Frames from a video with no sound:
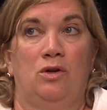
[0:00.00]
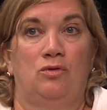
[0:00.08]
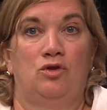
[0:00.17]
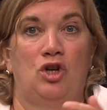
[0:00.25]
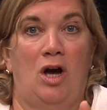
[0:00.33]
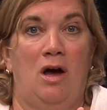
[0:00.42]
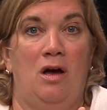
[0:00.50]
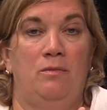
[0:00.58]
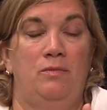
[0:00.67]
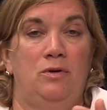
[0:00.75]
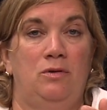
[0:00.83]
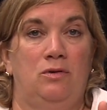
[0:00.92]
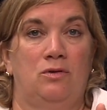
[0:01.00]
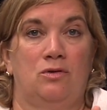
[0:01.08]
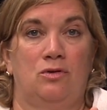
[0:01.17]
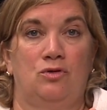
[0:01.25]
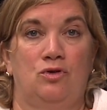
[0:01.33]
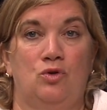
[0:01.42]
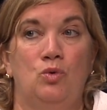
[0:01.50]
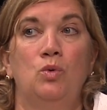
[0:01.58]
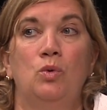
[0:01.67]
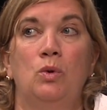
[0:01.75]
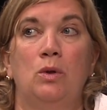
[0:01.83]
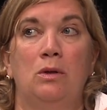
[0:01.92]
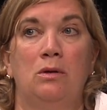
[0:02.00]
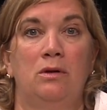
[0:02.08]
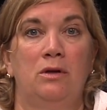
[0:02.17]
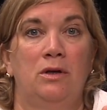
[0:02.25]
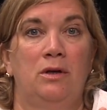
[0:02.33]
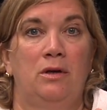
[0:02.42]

job, your school,